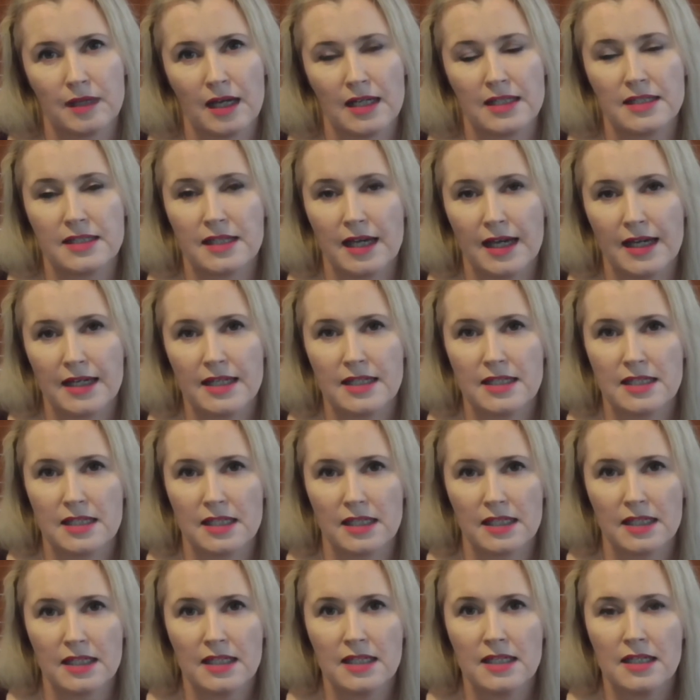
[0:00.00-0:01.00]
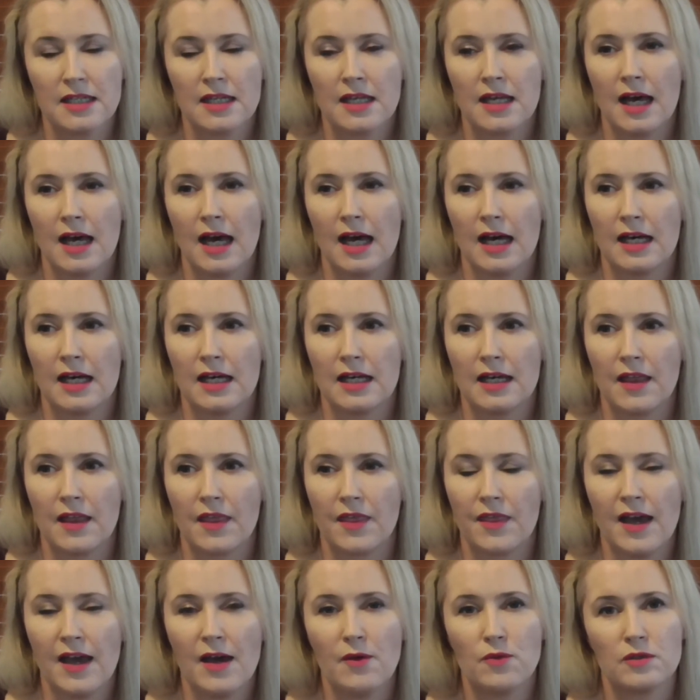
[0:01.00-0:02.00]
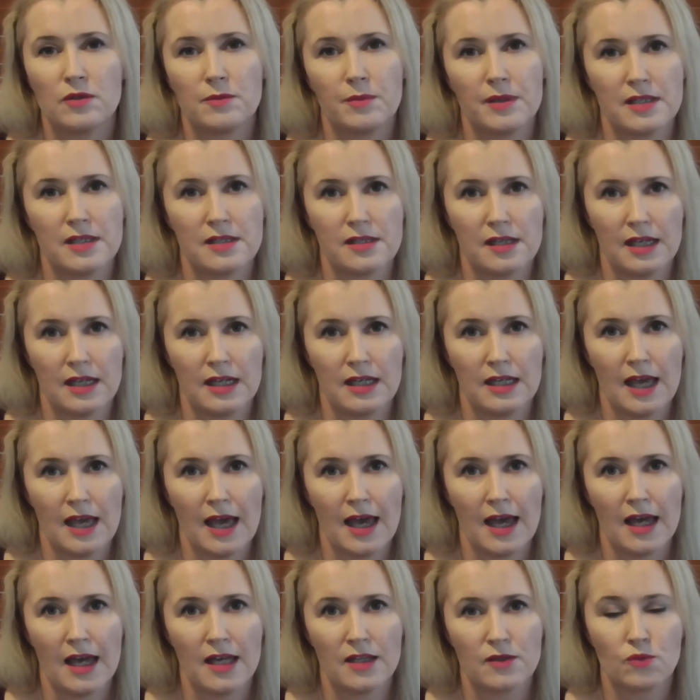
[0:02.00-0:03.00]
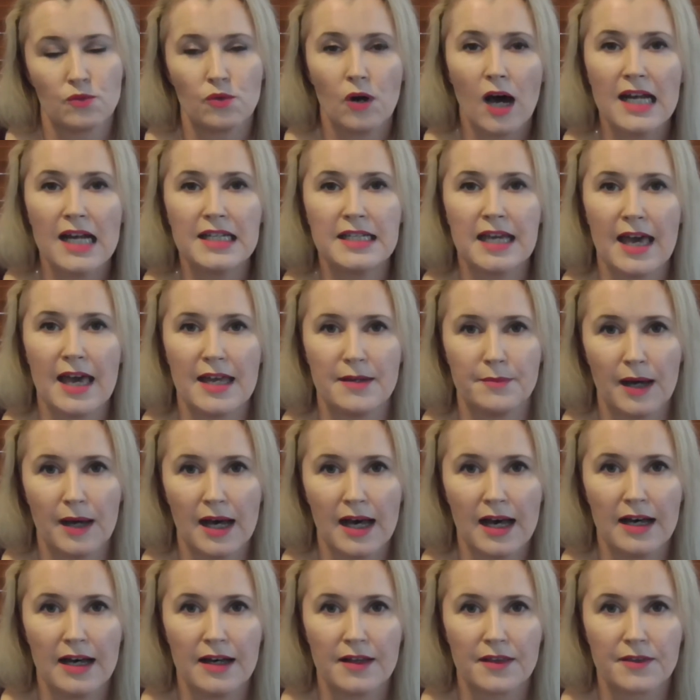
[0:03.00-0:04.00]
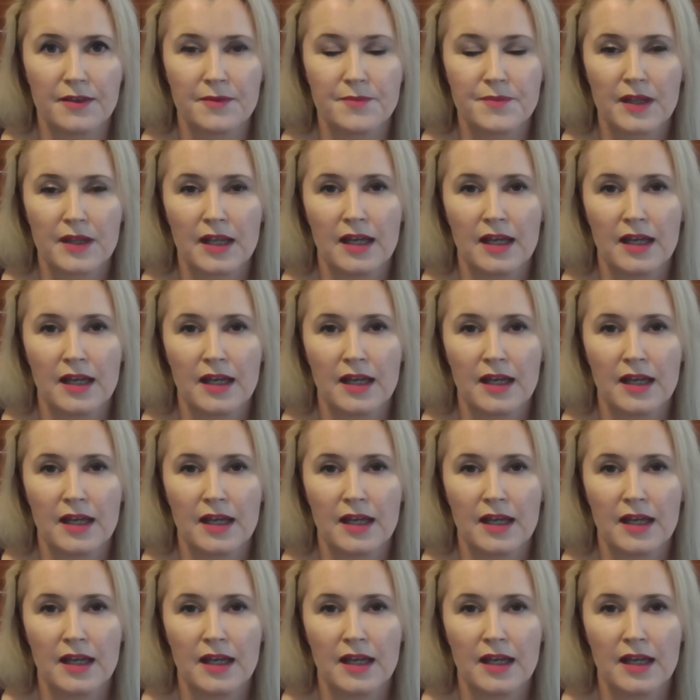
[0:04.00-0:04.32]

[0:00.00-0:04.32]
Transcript: a deity, uh, that would be seen as right hand path